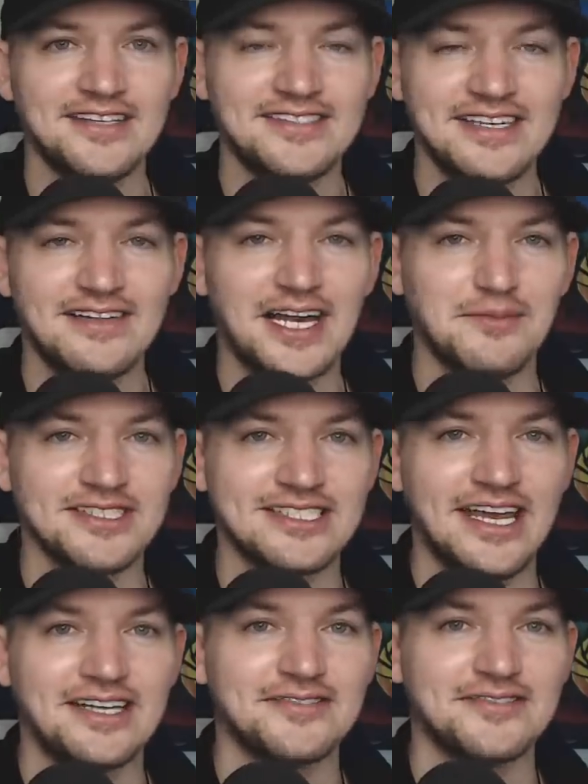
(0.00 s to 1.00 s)
see a lot of
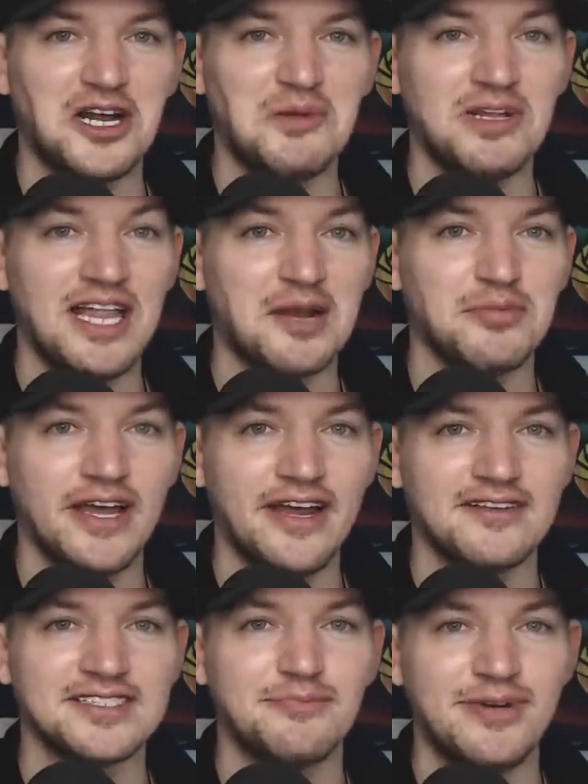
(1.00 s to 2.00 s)
mistakes from a lot of
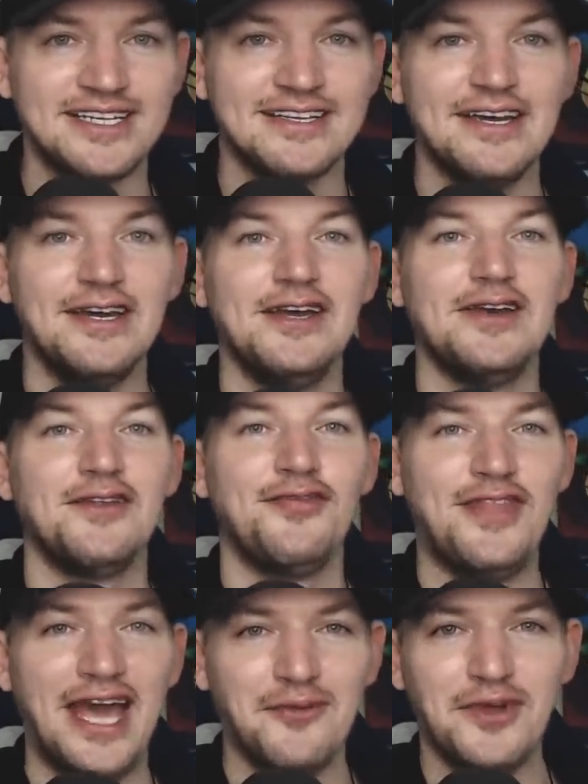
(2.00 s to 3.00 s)
players, but
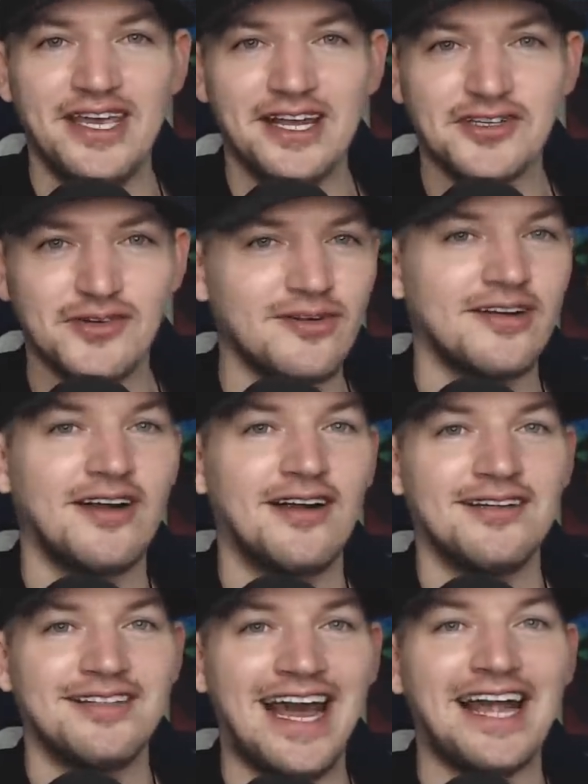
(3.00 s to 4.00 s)
then when you get
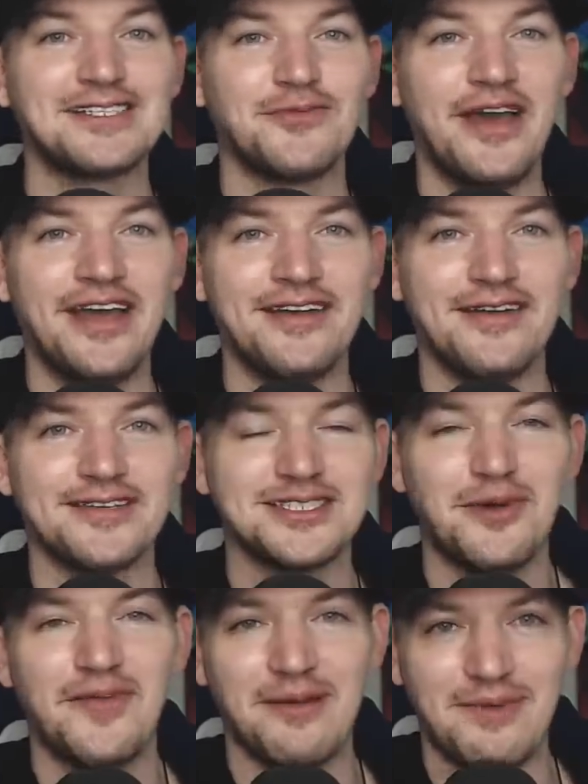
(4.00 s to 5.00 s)
shorter, that's when
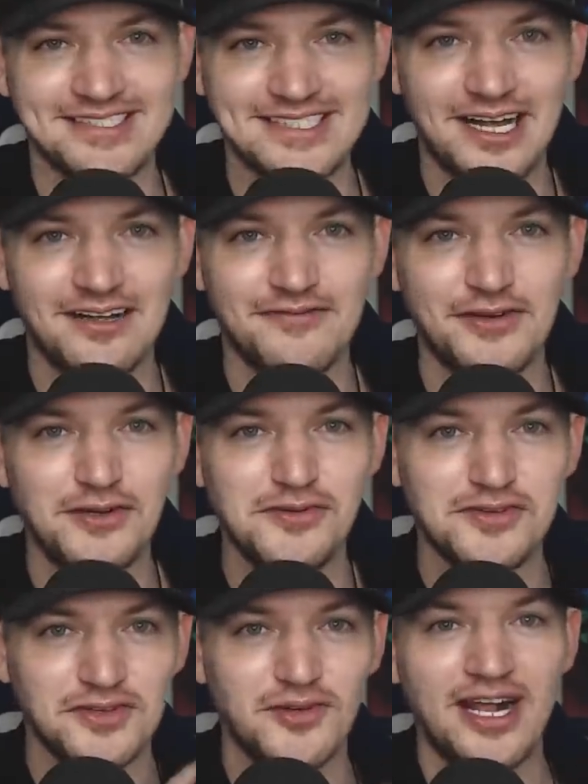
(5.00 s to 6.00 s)
someone like myself
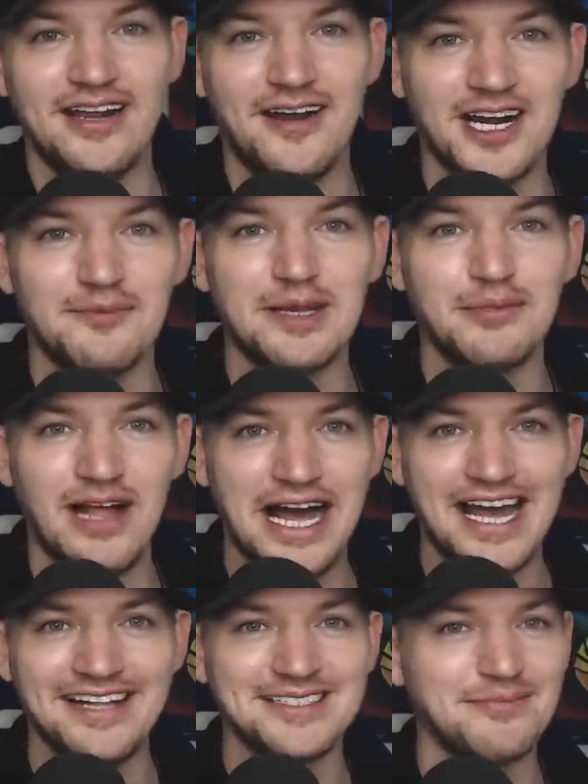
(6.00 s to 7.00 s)
who's great at one hundred big
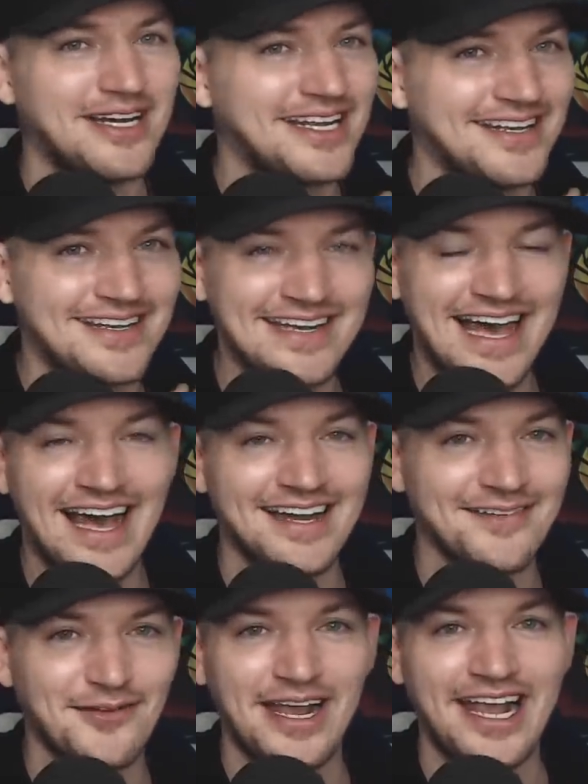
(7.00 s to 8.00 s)
blinds but not
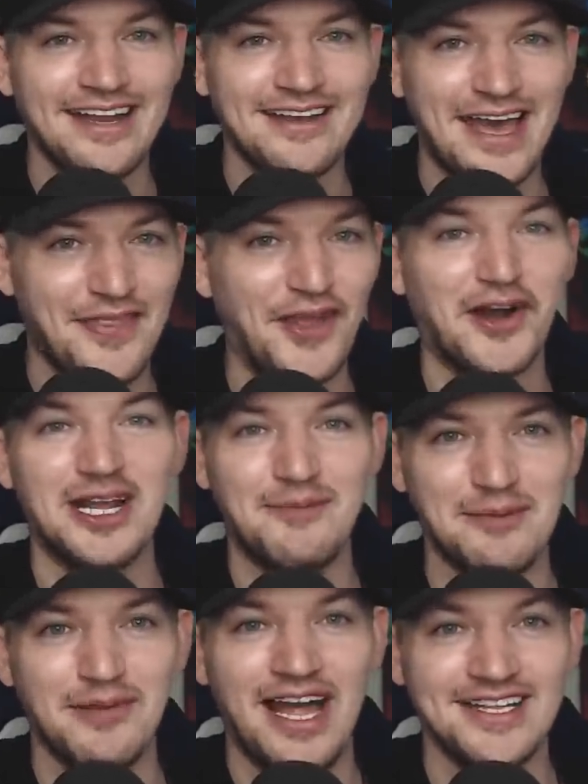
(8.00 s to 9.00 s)
great at thirty
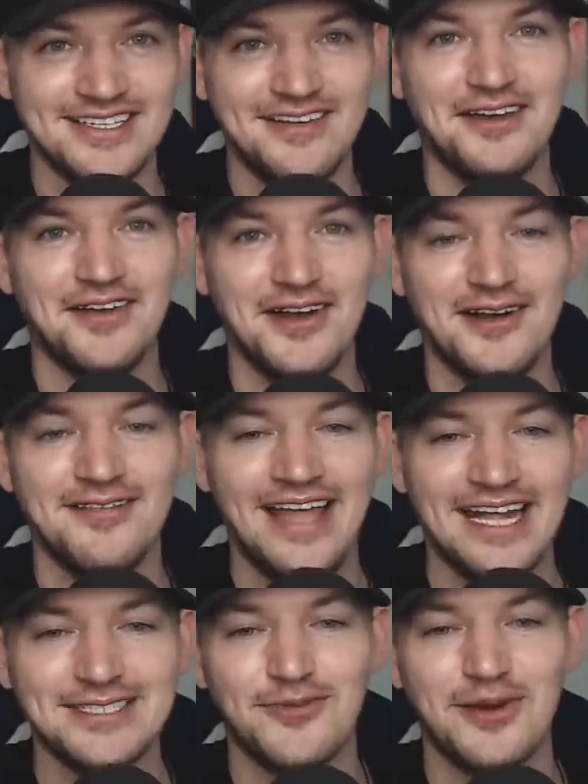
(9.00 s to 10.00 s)
big blinds and under,
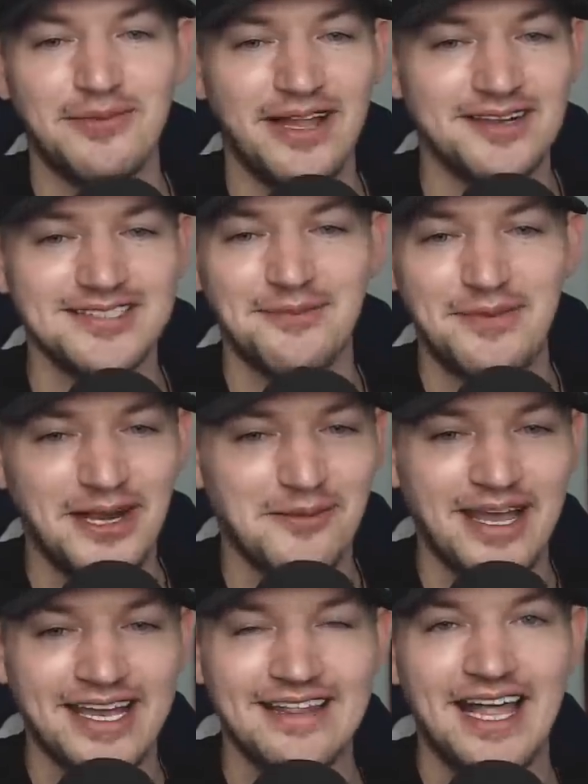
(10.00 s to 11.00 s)
that's where players like me are
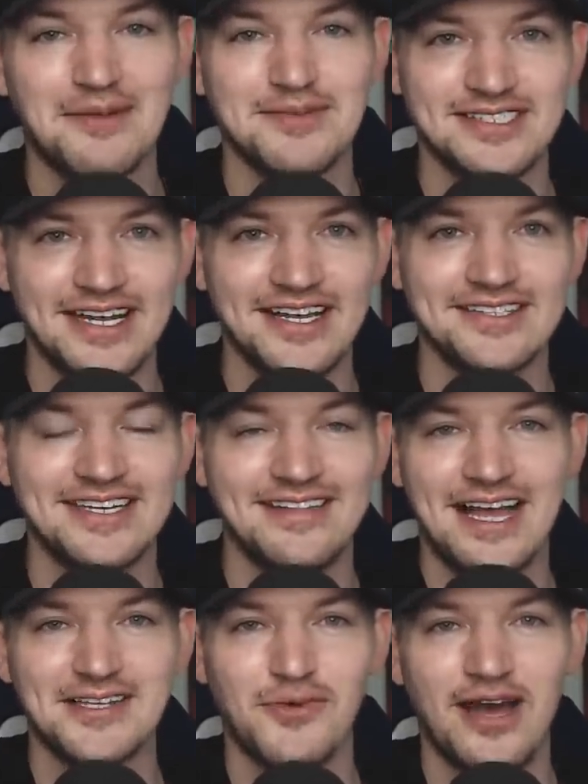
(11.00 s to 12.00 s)
making a lot of mistakes.
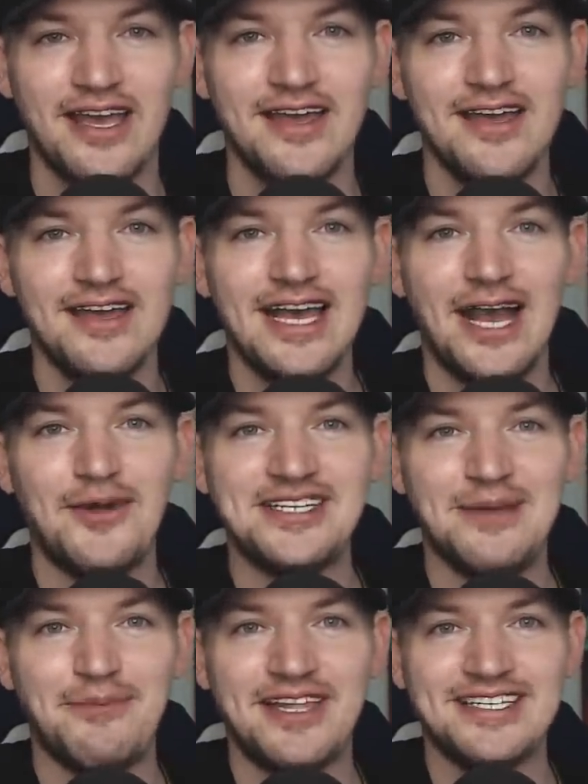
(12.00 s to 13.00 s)
And that's why I went
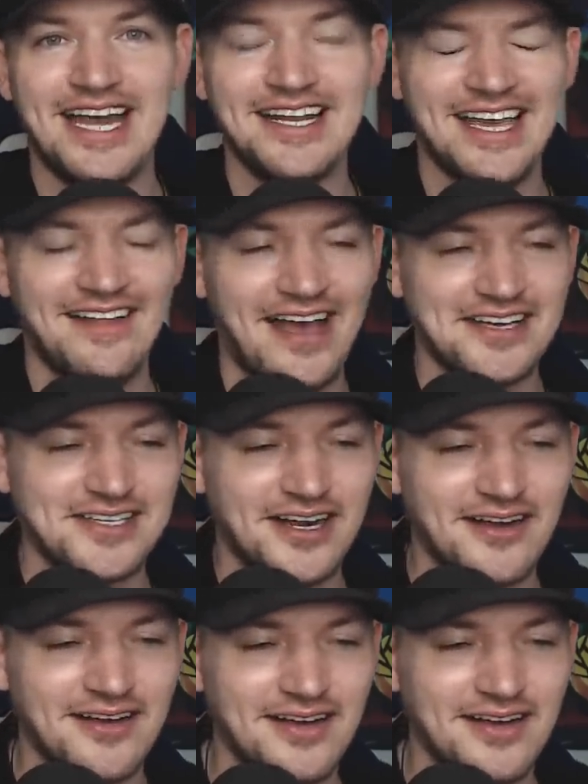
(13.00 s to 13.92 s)
deep in the ten K last year.